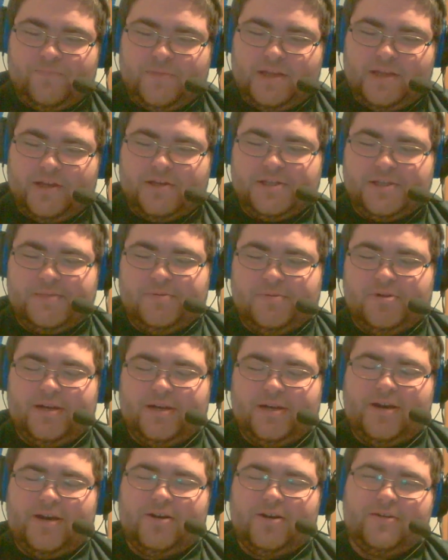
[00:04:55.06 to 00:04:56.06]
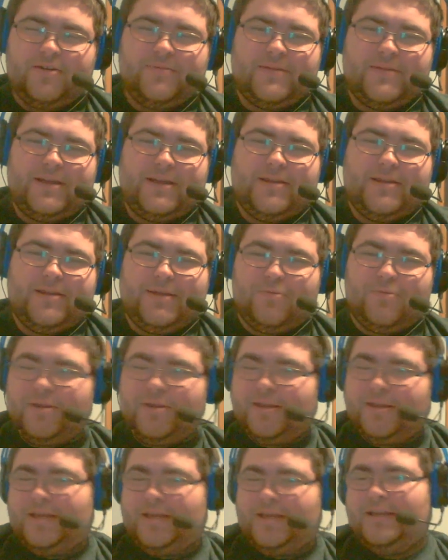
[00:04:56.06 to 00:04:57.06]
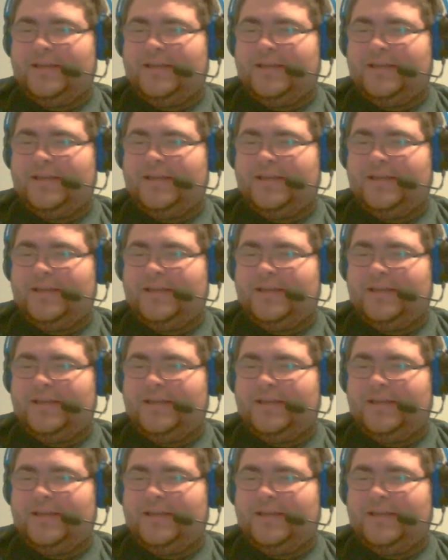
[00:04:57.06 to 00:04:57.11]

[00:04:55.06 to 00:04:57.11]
Undisputed Era. They won the